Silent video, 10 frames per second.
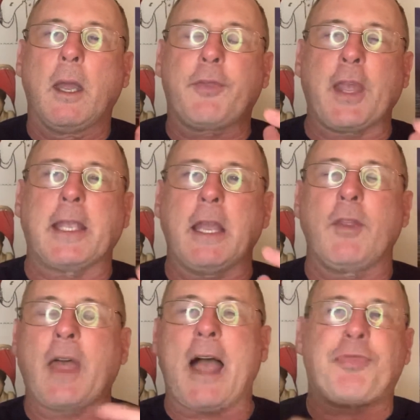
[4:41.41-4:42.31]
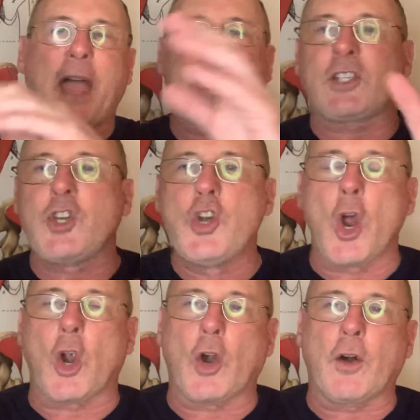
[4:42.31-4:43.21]
thinking that that's
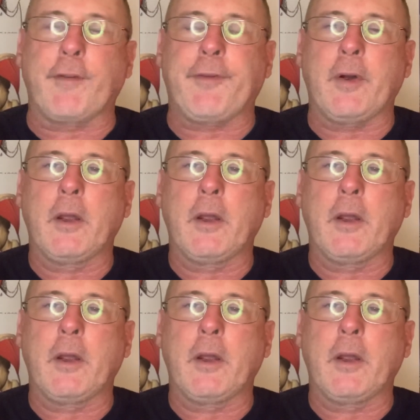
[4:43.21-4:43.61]
nerve.